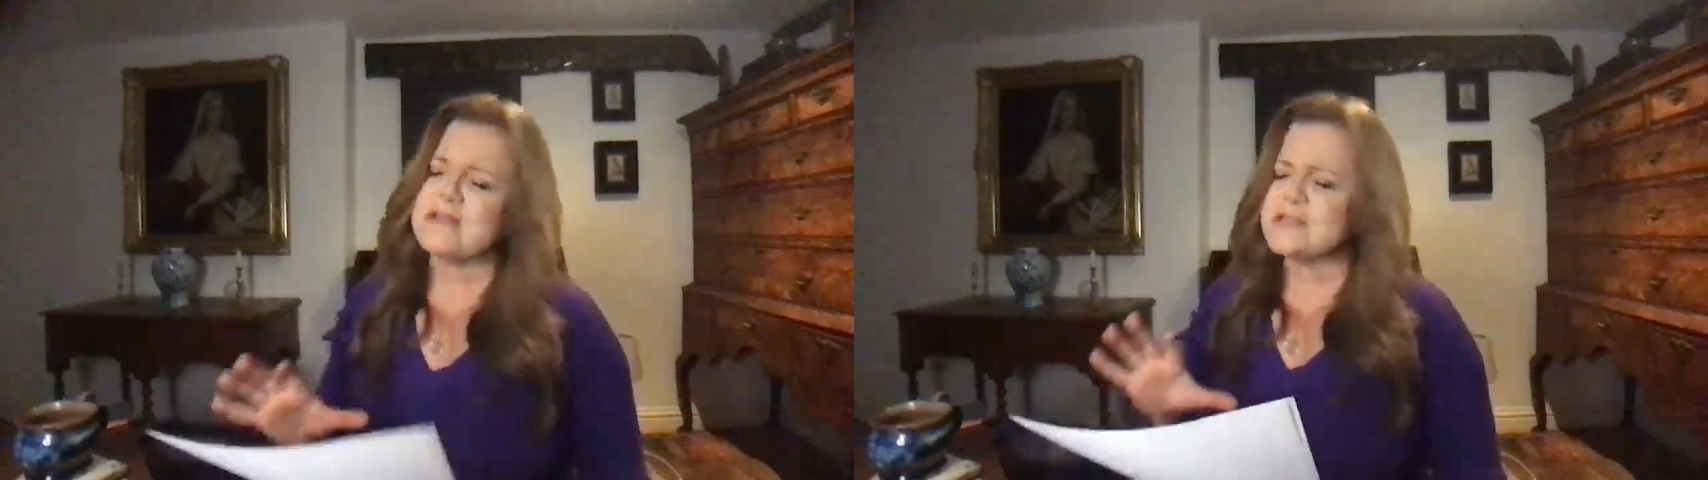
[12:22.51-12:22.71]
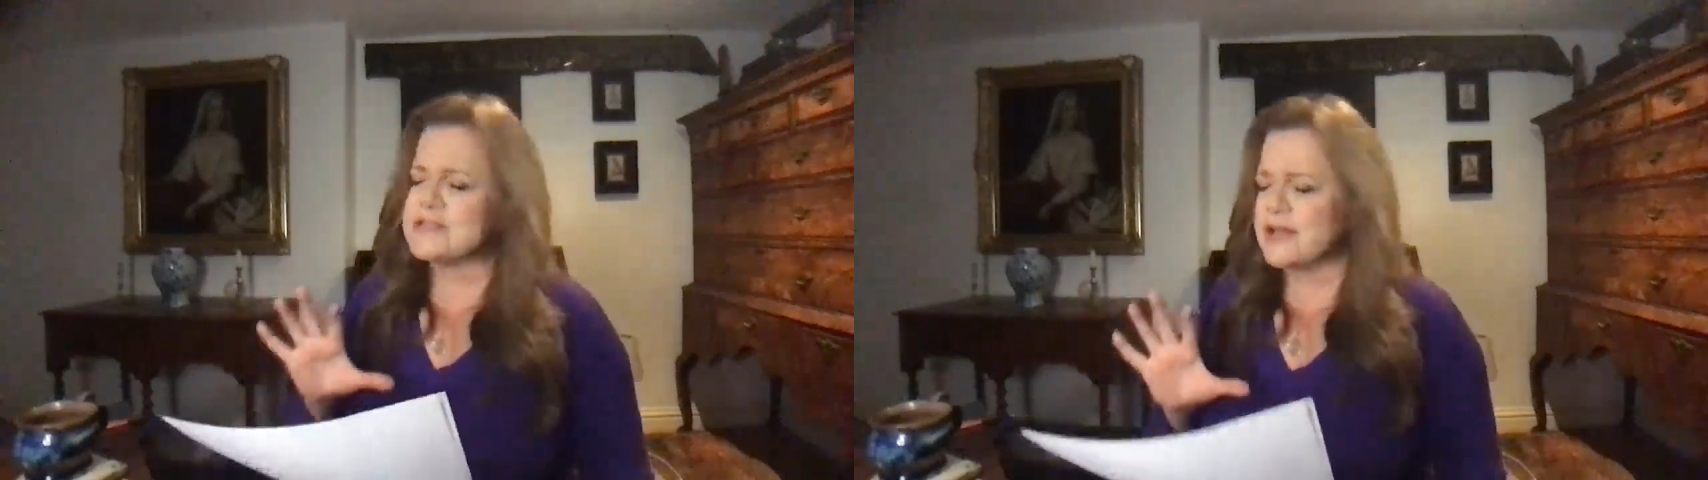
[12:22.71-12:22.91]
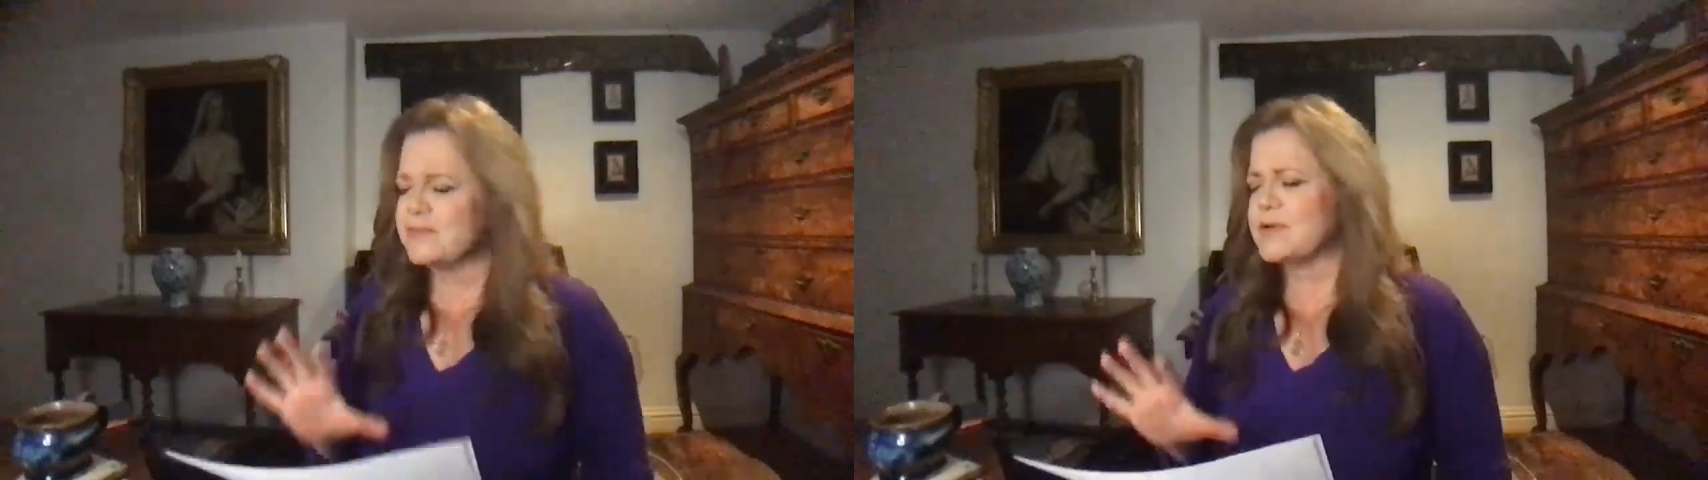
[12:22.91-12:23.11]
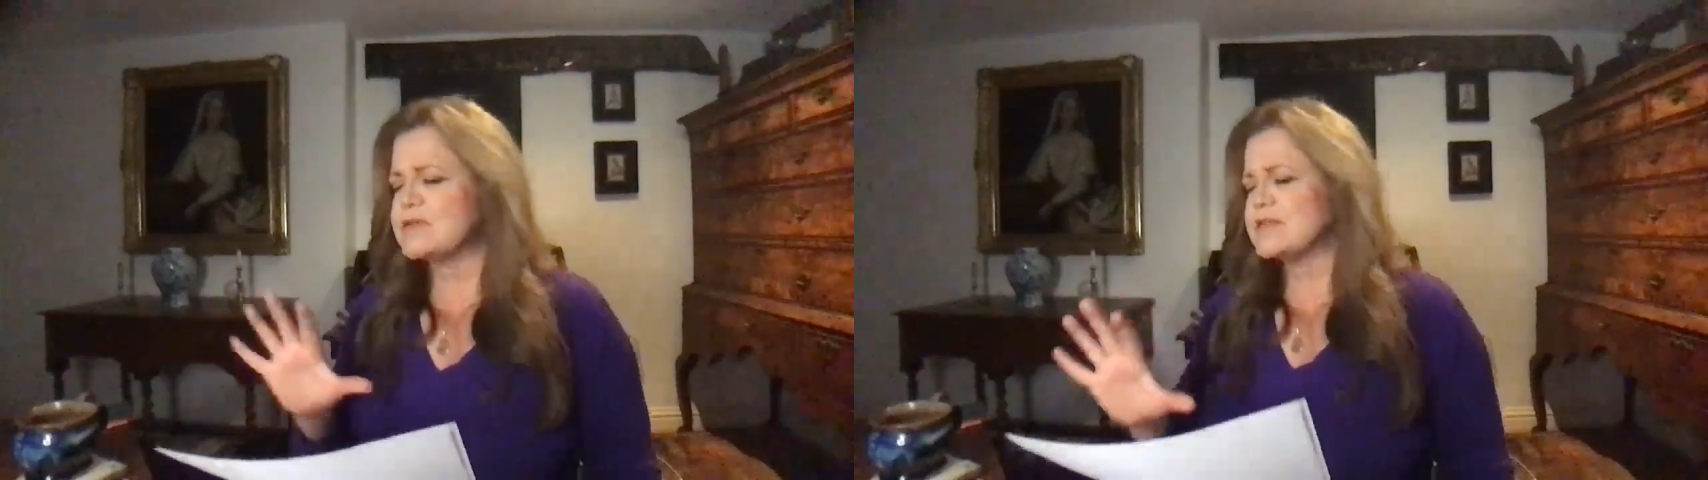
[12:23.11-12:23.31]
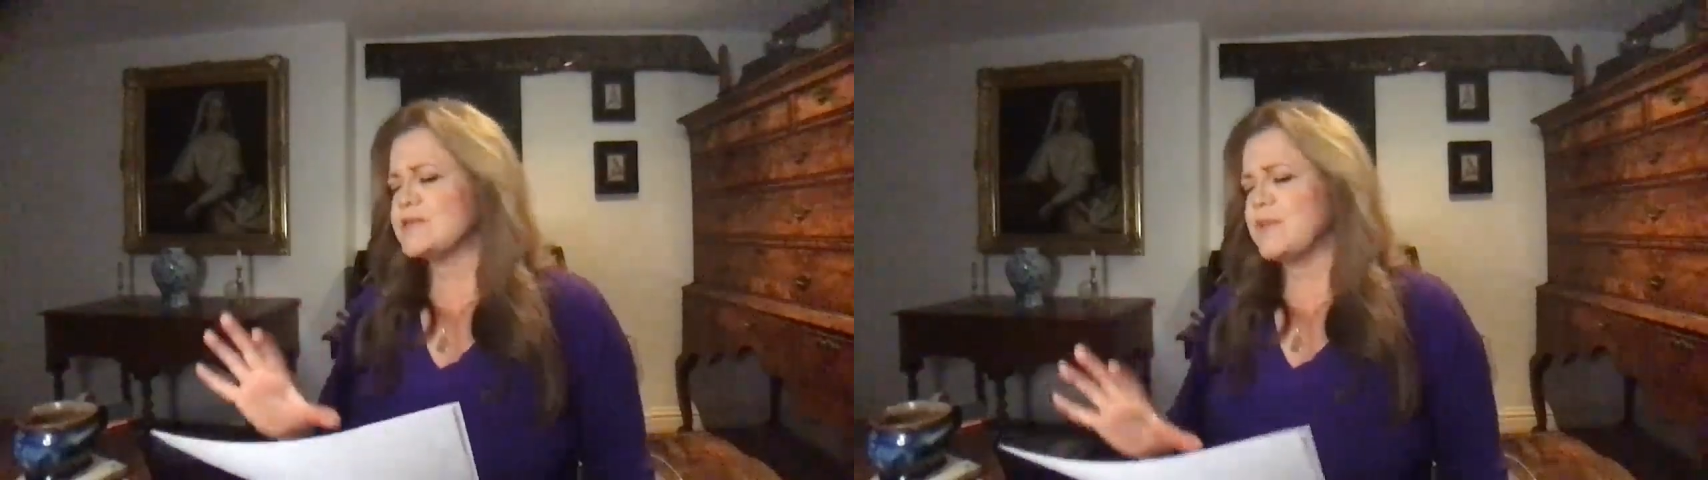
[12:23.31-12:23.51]
just not
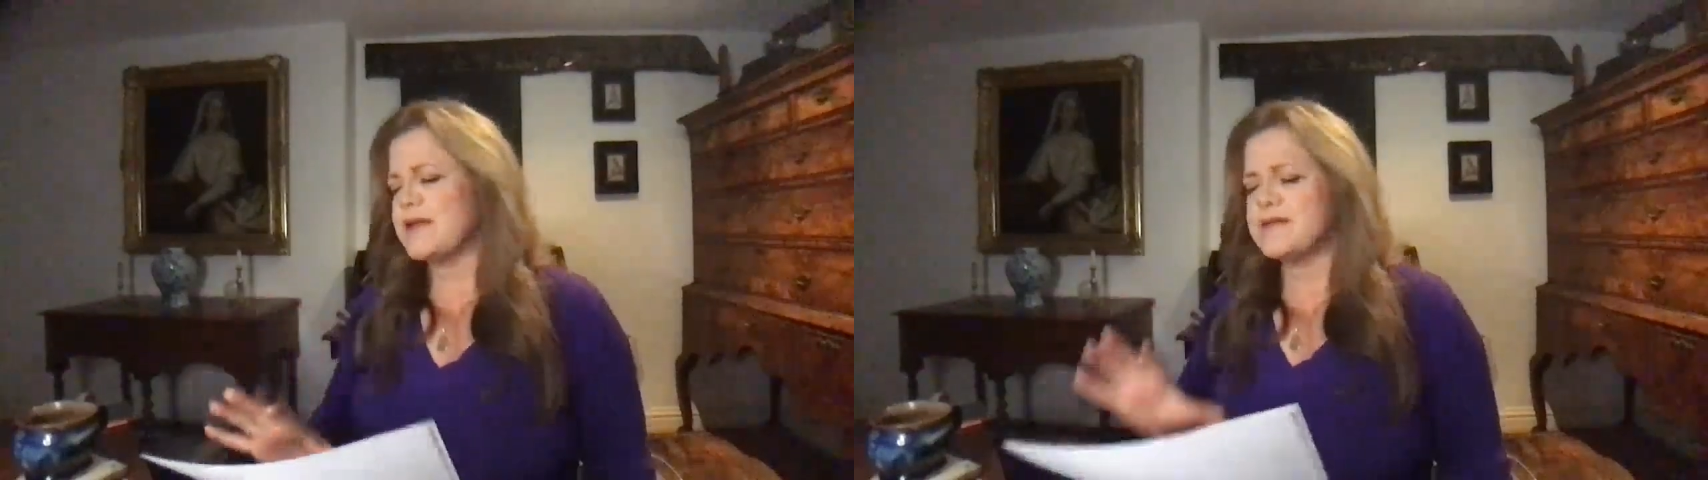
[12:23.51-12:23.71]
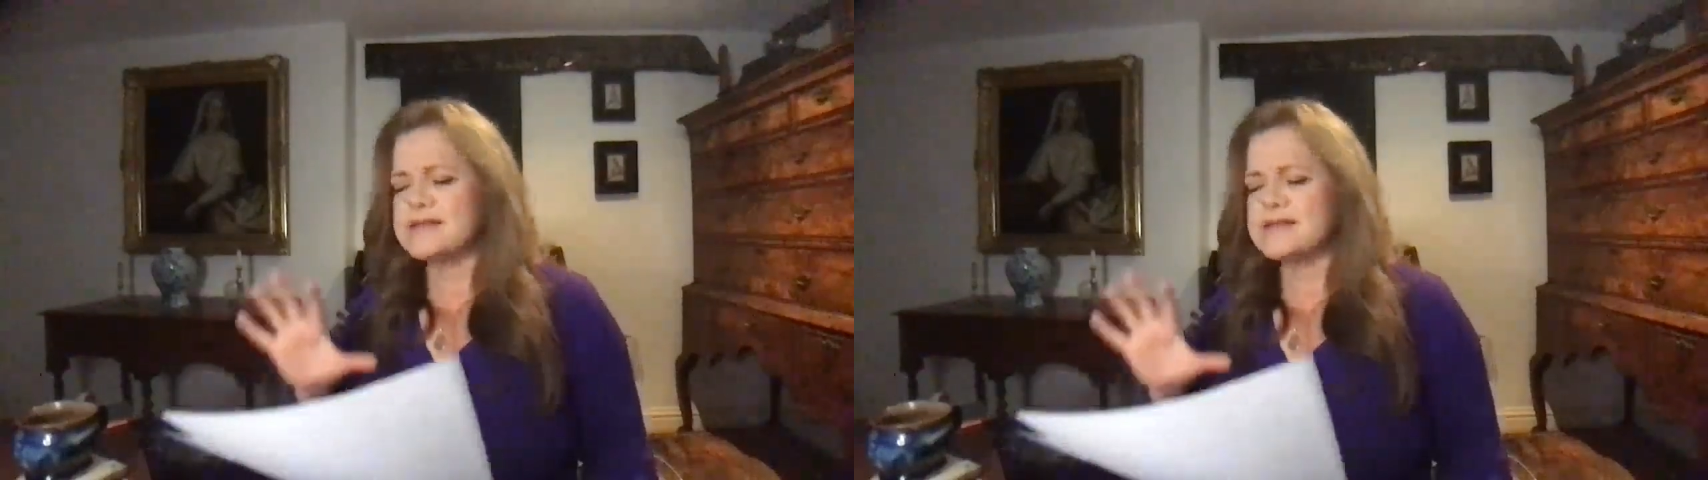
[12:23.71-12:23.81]
participating.